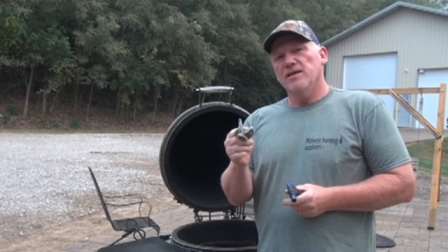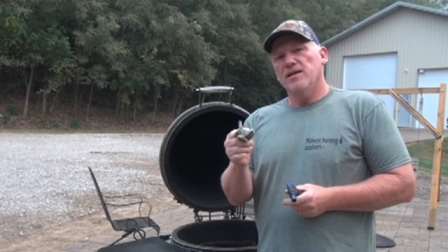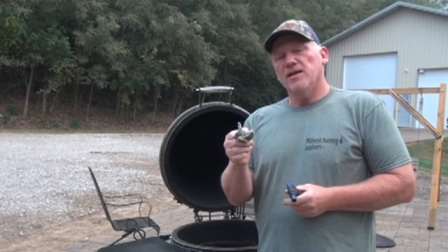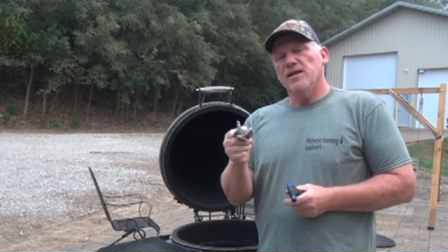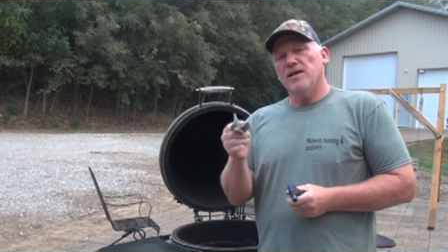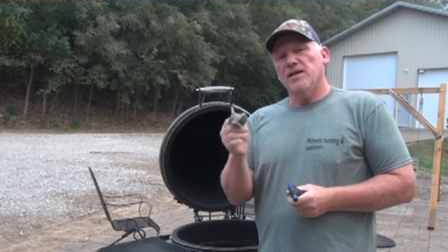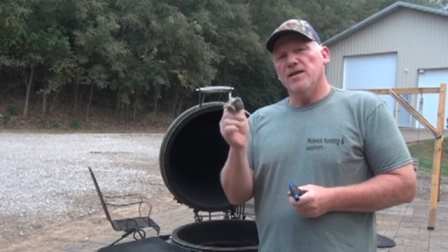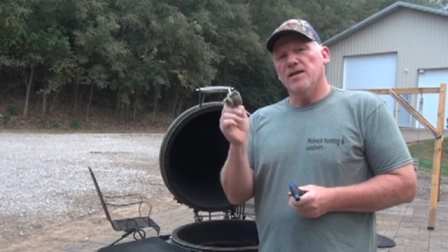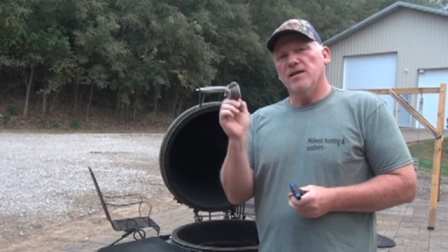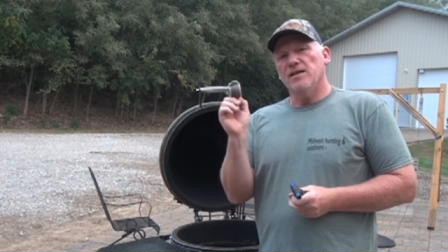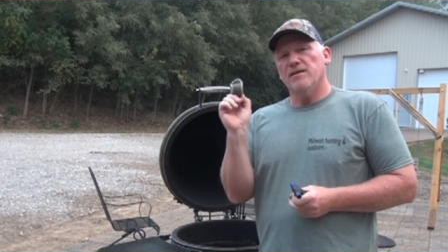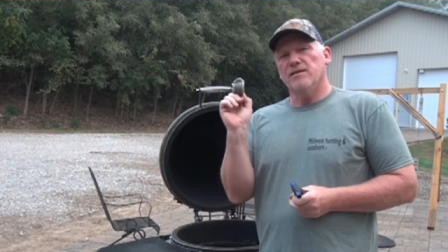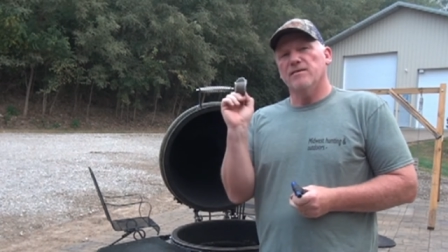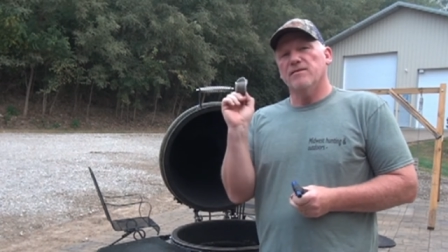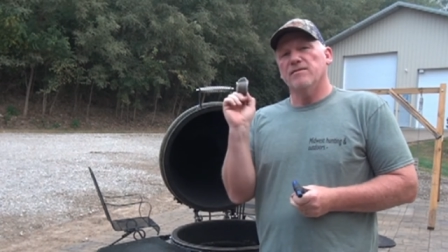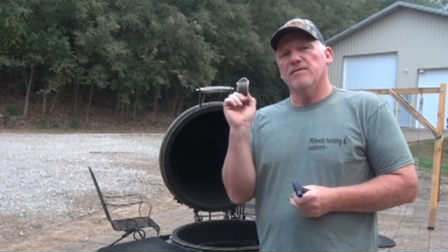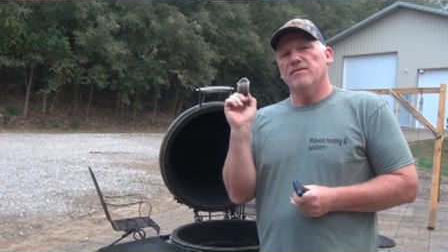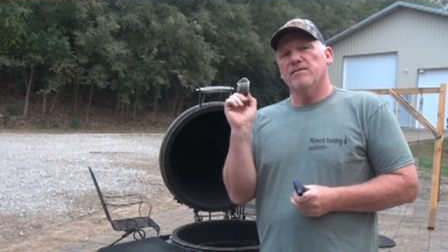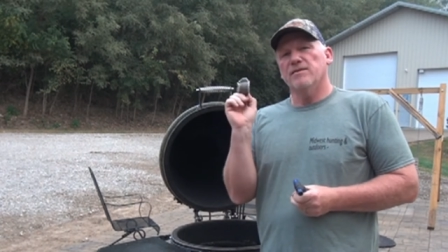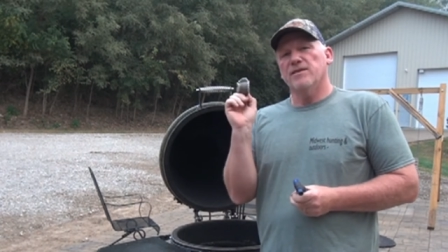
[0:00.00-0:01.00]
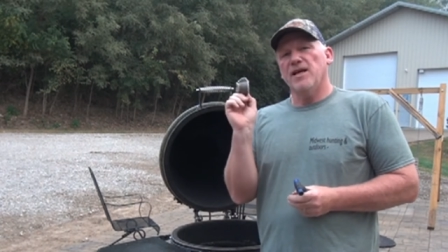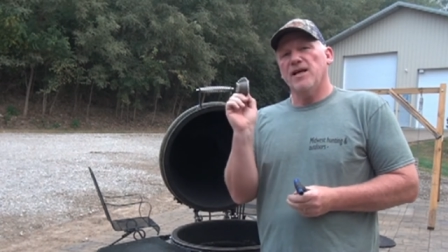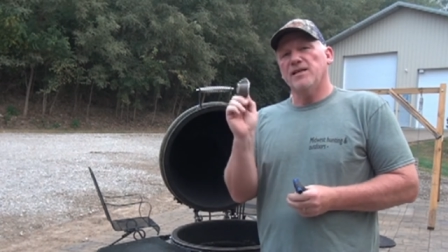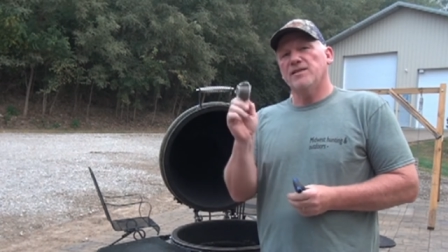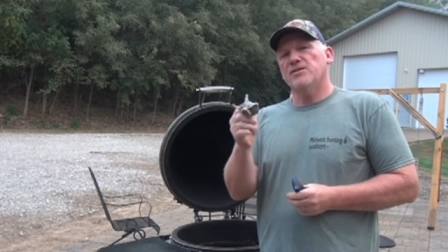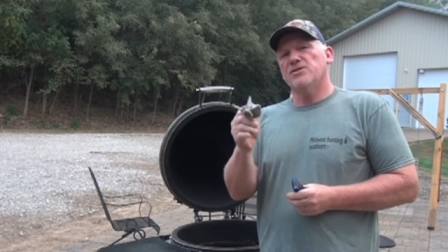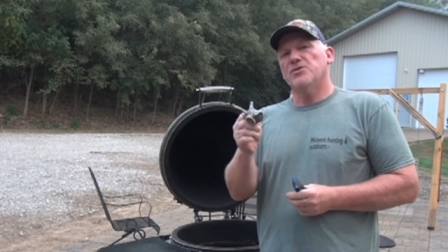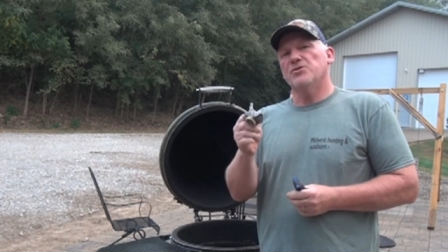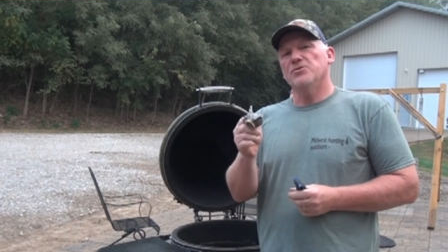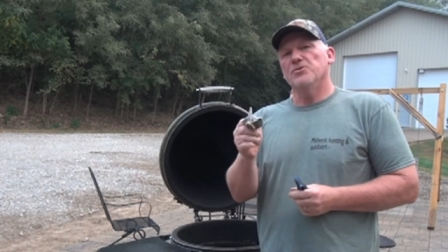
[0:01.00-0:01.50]
and
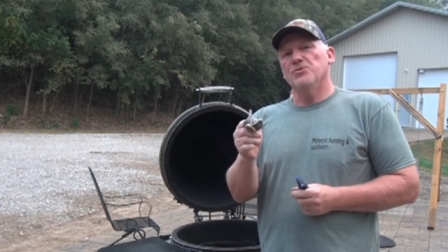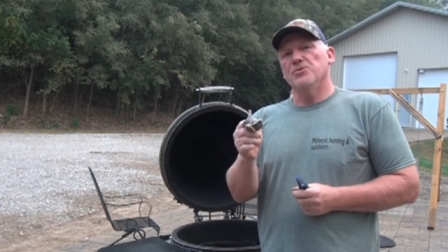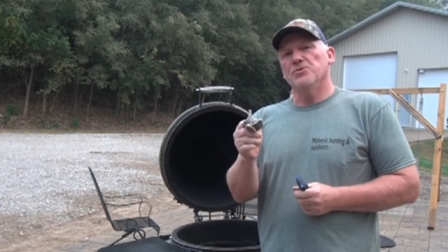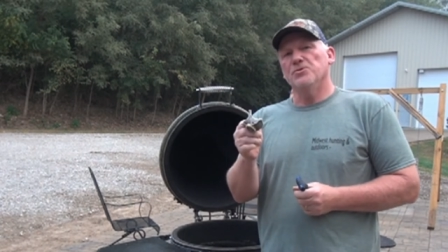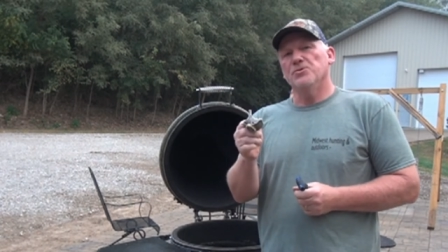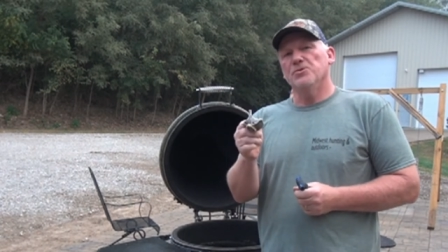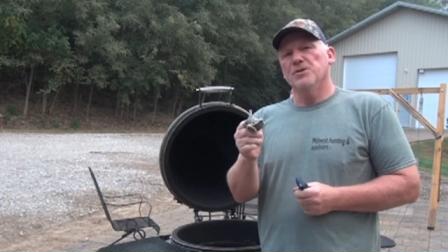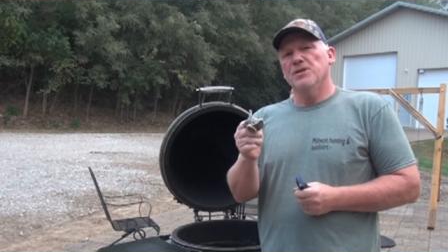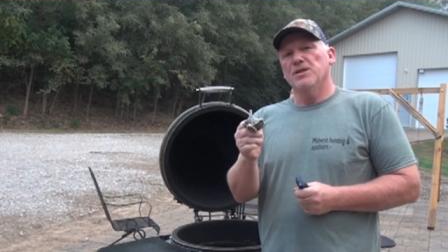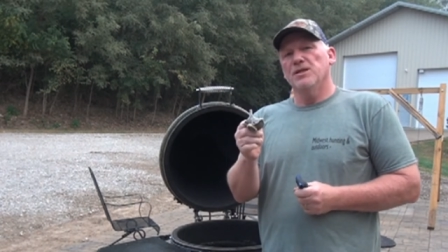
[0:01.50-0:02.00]
thanks to